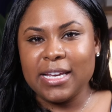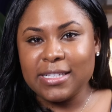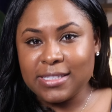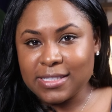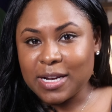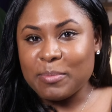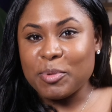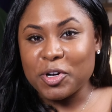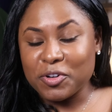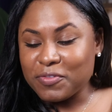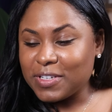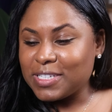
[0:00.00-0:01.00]
It's a
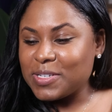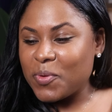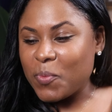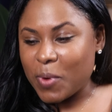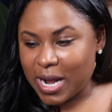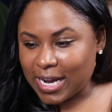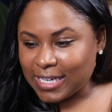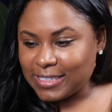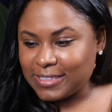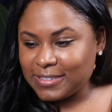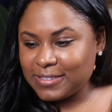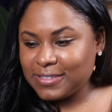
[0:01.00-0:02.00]
perfect
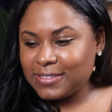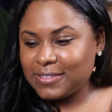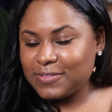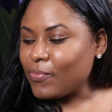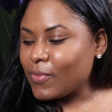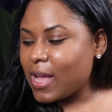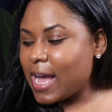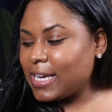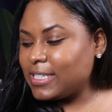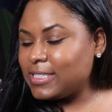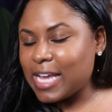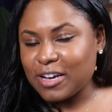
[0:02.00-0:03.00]
wine.
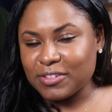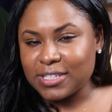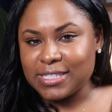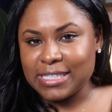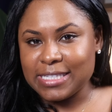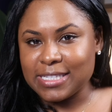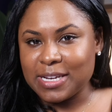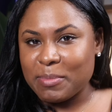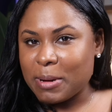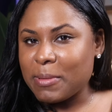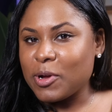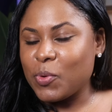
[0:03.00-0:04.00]
I can down this easily,
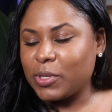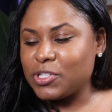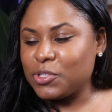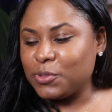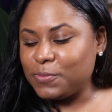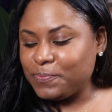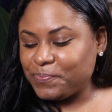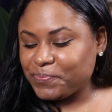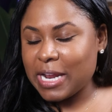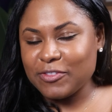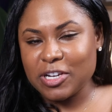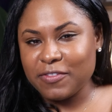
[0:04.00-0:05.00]
but I'm not going to.
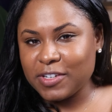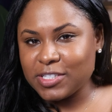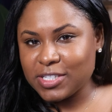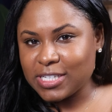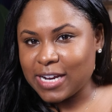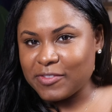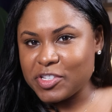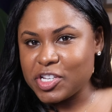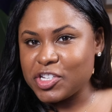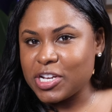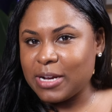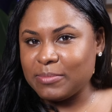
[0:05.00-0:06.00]
But after I finish this
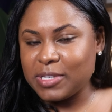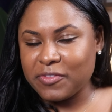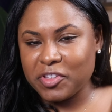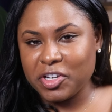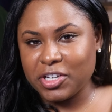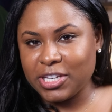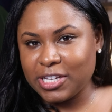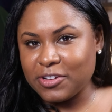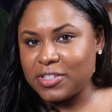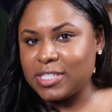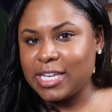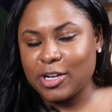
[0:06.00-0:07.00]
conversation, I'm definitely going to
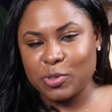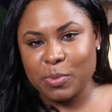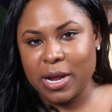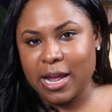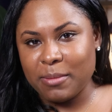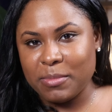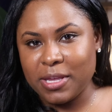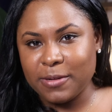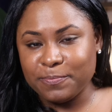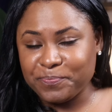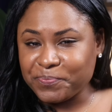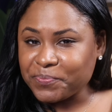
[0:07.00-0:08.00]
get on this couch behind
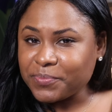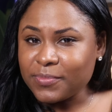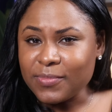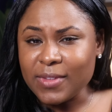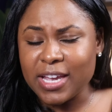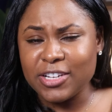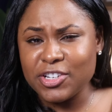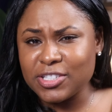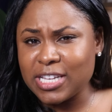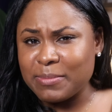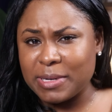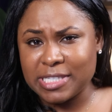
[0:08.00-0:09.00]
me. And
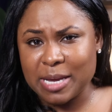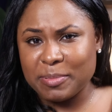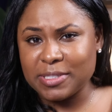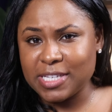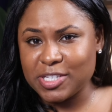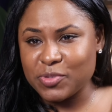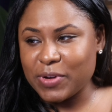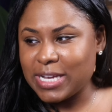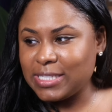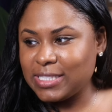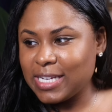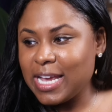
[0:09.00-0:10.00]
just like my topic says,
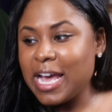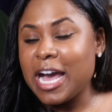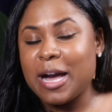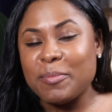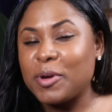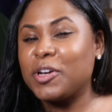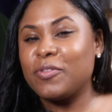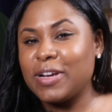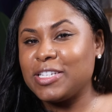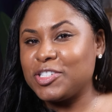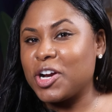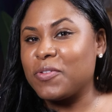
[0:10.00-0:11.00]
rest, I'm going to
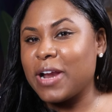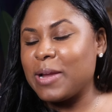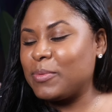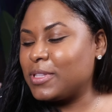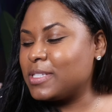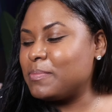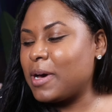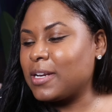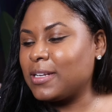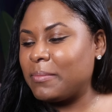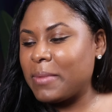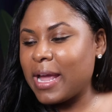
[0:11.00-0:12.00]
rest all right with this
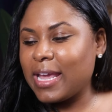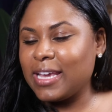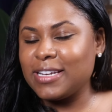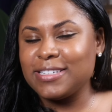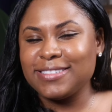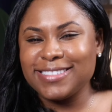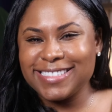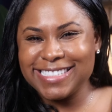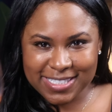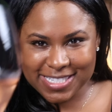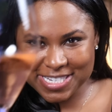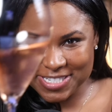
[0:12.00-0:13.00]
bottle in my hand.
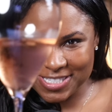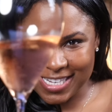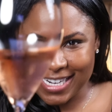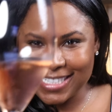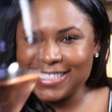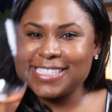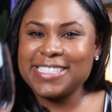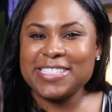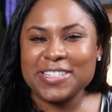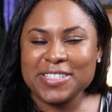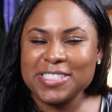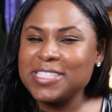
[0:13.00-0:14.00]
Cheers, guys.
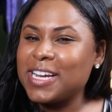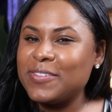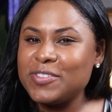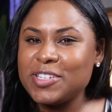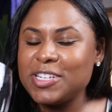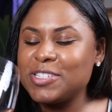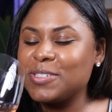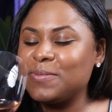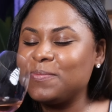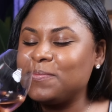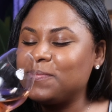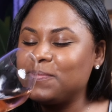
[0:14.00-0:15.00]
Let's start this
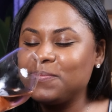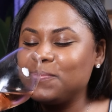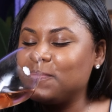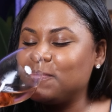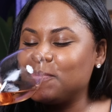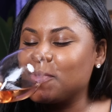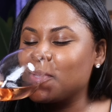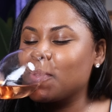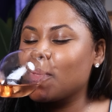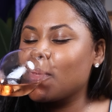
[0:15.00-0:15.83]
conversation. Mm.